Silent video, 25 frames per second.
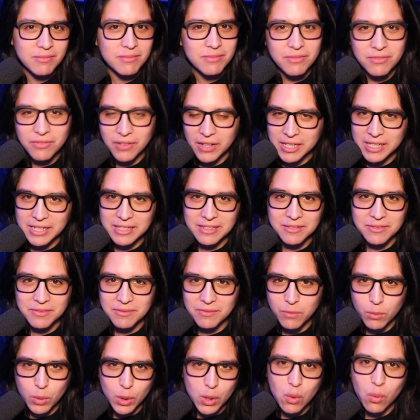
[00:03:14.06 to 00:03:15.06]
fucking
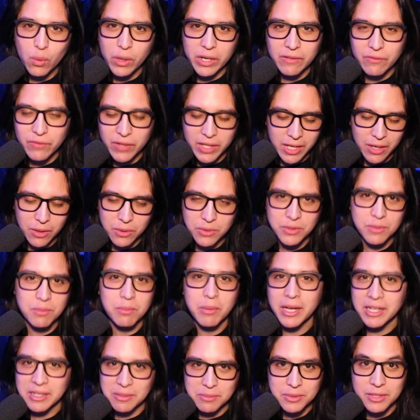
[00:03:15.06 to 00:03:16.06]
recording videos
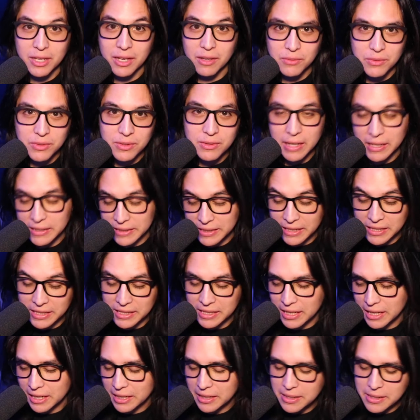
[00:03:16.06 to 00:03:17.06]
by themselves at the end
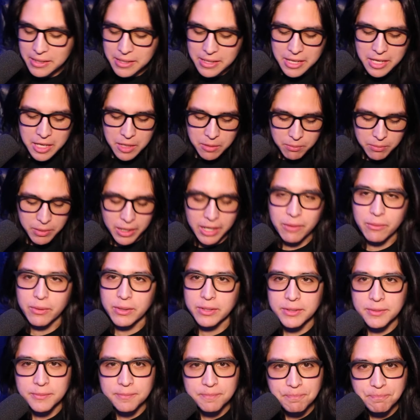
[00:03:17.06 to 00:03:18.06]
of the day. But
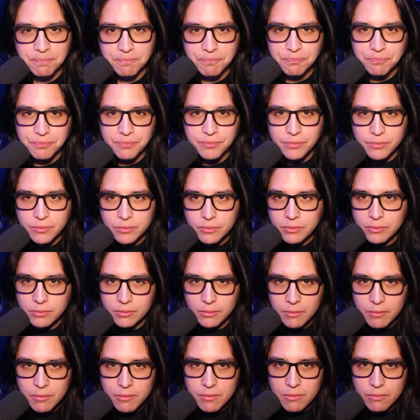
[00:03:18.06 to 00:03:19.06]
anyways,
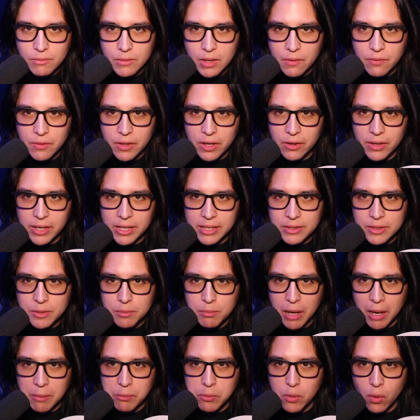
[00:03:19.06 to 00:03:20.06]
there it is,
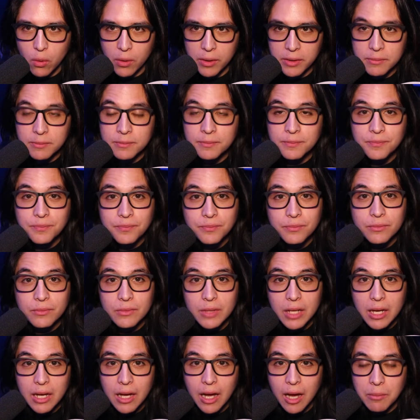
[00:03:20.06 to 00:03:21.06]
popcorn.
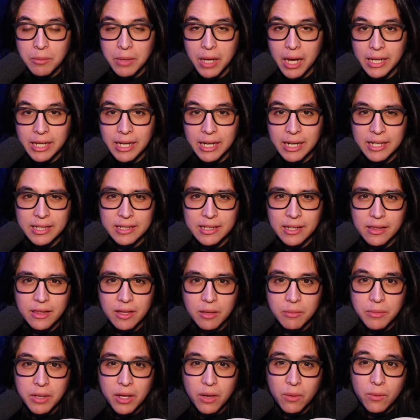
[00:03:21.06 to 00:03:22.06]
I'm, I gotta get the
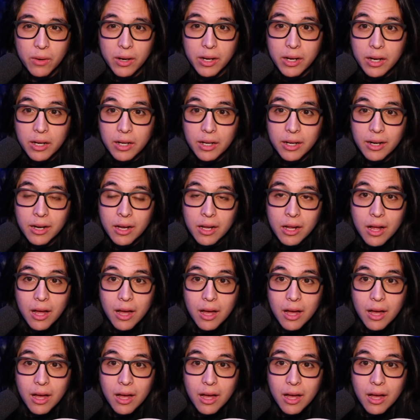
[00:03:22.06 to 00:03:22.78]
thumbnail right. I gotta.